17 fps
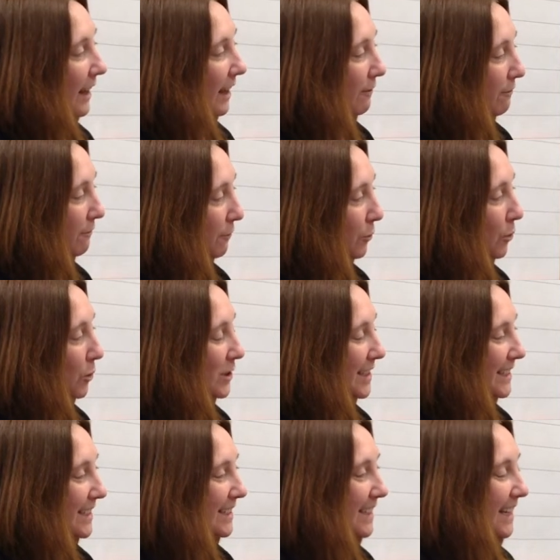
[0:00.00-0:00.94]
and
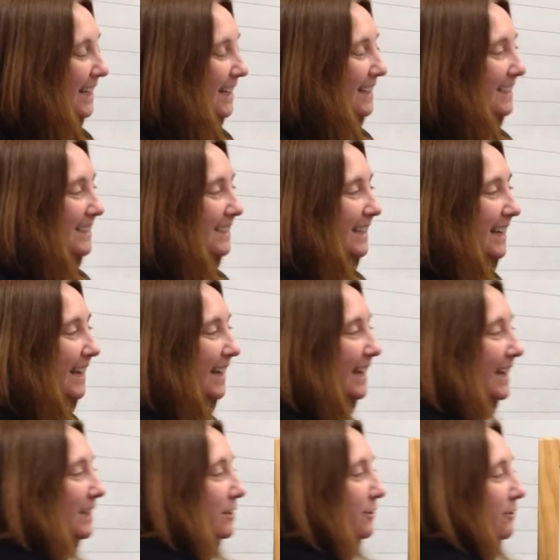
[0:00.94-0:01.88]
46
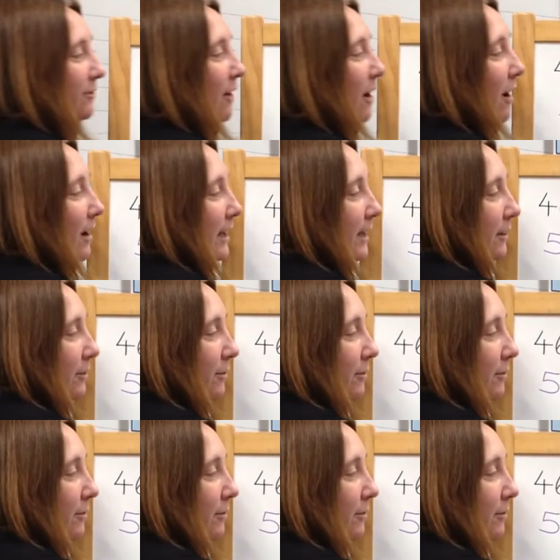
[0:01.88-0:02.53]
is 5.